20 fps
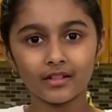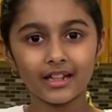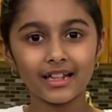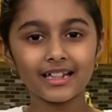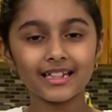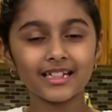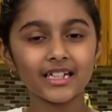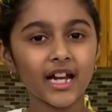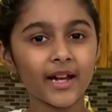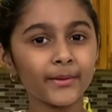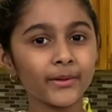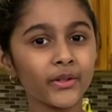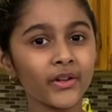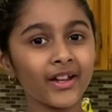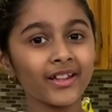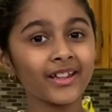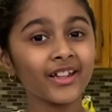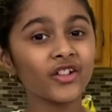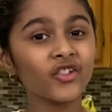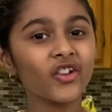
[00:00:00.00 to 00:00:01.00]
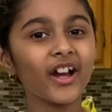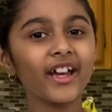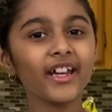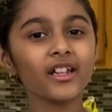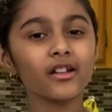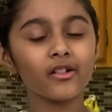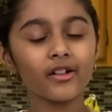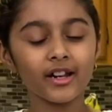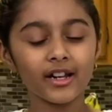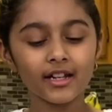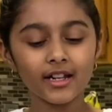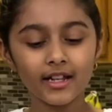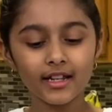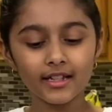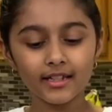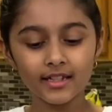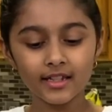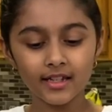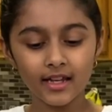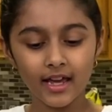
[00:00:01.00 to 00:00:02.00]
It's time to add the dry
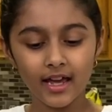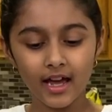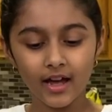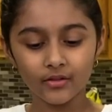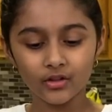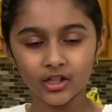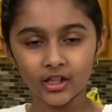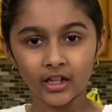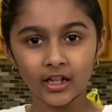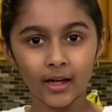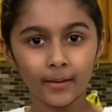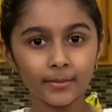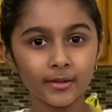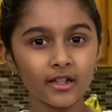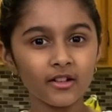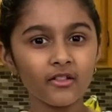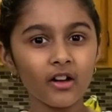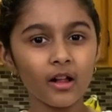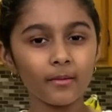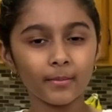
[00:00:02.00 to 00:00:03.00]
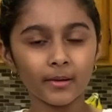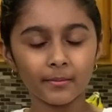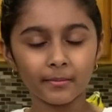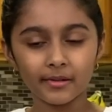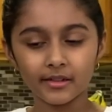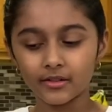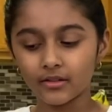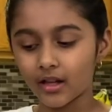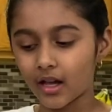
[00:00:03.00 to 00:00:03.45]
ingredients. I have 2 cups of all-purpose